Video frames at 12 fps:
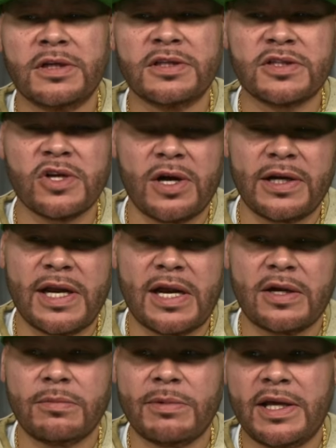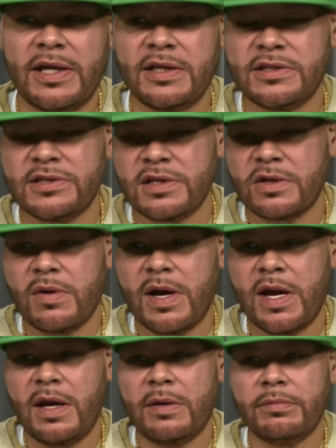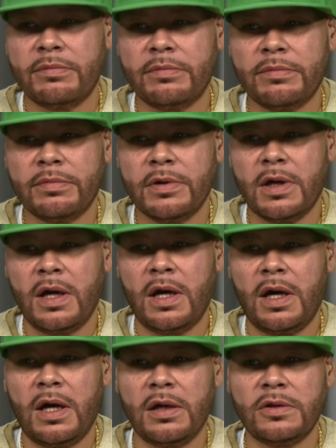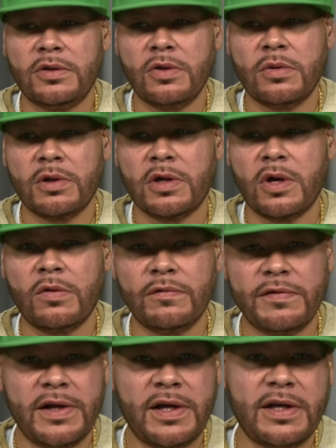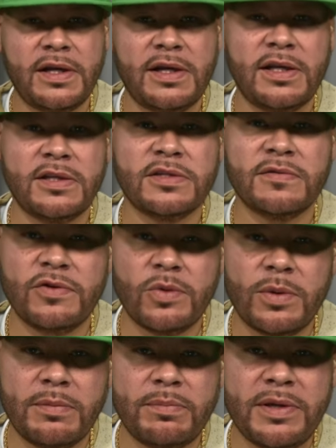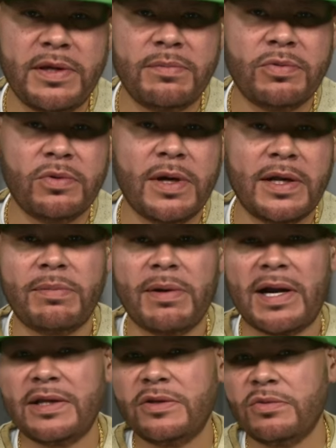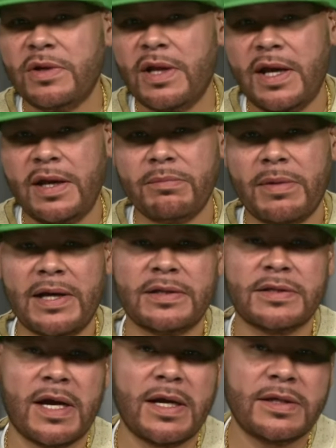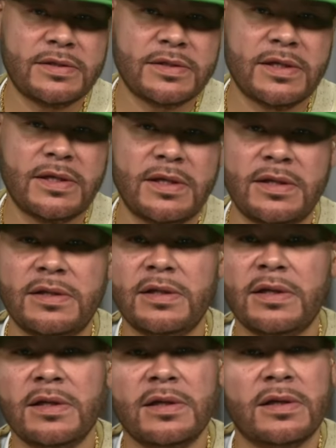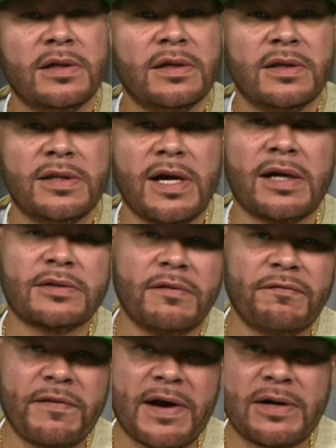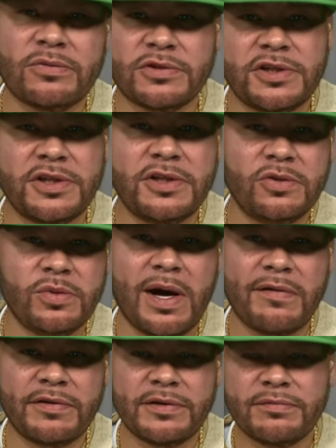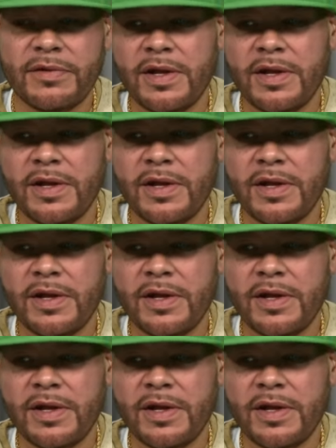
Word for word: I started out on my Instagram uh, during COVID and interviewing people, anybody you name, Mike Tyson, Dr. Fauci, whoever.